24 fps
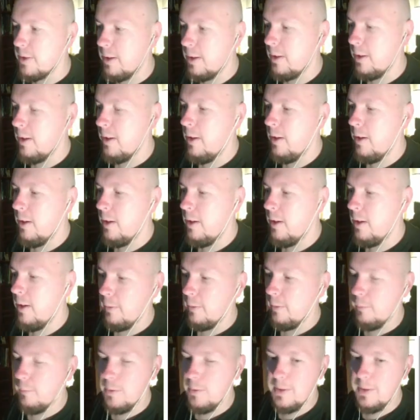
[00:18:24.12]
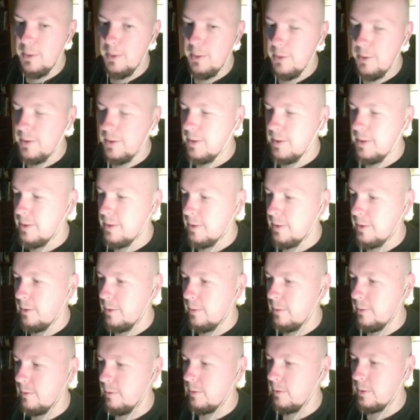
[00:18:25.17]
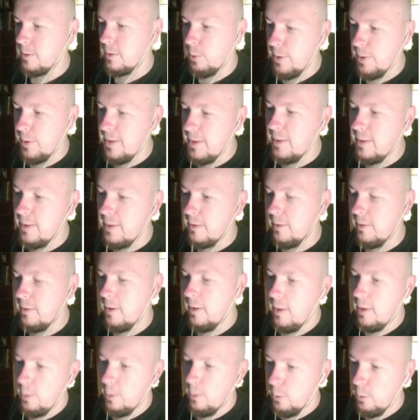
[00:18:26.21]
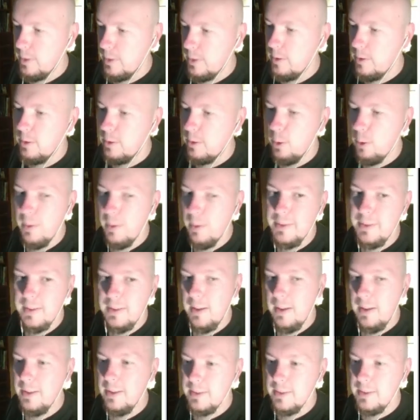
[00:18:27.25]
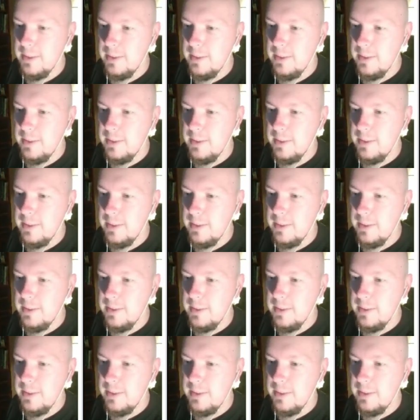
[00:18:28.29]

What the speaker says: for synthesis, creating what you know as a synth.